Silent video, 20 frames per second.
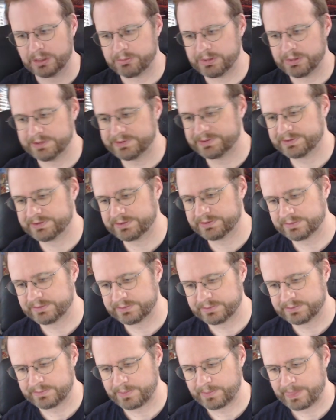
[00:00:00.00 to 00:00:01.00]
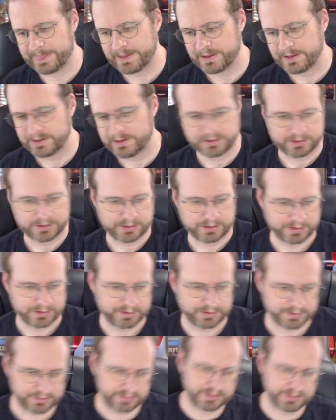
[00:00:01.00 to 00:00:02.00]
it's
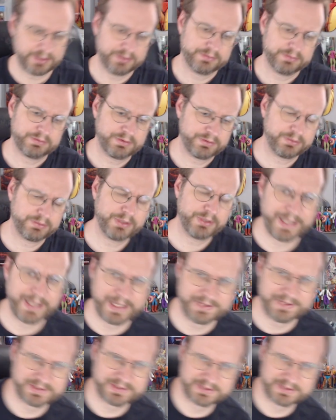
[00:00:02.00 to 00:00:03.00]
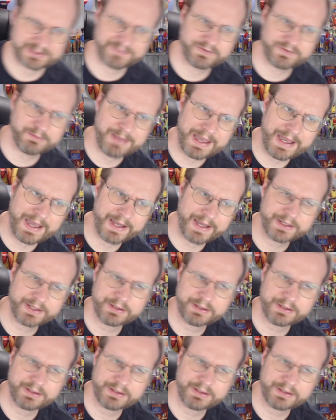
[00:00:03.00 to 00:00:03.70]
through the haziness of the bag.